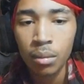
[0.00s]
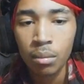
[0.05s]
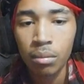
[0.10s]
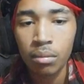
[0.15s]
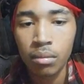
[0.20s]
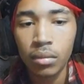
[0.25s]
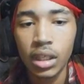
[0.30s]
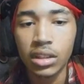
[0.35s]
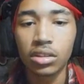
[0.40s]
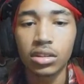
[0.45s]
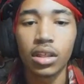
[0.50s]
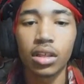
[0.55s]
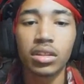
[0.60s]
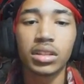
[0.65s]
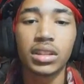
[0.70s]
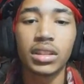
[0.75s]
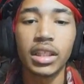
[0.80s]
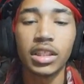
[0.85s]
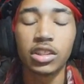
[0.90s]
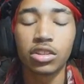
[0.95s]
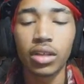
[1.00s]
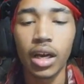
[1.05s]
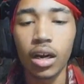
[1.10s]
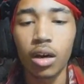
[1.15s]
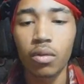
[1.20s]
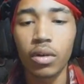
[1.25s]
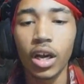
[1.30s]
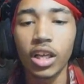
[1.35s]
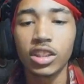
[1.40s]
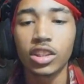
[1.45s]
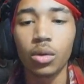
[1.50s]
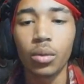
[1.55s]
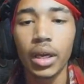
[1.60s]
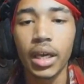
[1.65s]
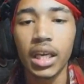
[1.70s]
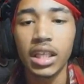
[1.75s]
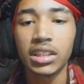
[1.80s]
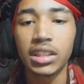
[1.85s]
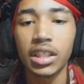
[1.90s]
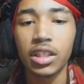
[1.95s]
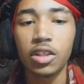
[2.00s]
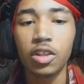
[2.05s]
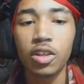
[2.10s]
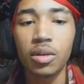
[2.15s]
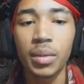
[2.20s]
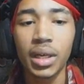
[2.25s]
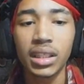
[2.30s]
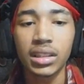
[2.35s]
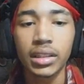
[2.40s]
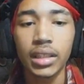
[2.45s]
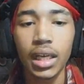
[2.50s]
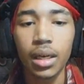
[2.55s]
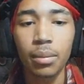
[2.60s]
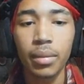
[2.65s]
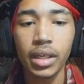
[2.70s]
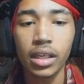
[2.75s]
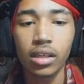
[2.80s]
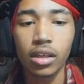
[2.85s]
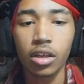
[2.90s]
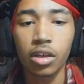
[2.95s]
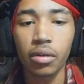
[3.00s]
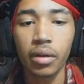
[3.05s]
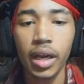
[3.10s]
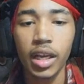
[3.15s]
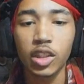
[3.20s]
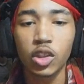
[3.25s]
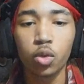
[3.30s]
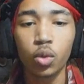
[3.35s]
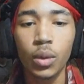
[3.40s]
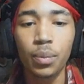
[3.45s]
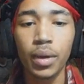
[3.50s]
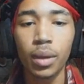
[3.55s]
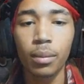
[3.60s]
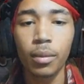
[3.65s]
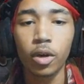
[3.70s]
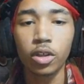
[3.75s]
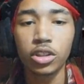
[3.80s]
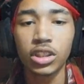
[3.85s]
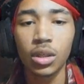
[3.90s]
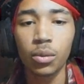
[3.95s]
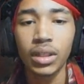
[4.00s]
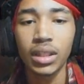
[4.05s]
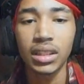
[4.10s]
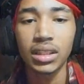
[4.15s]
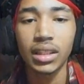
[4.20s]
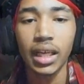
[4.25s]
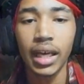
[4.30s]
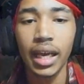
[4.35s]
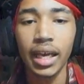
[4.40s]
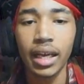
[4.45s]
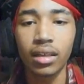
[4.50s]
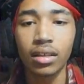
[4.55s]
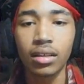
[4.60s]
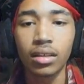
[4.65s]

Misuto ceased trying to wrestle with Kishinuma, instead making a grand sweeping motion with his hand.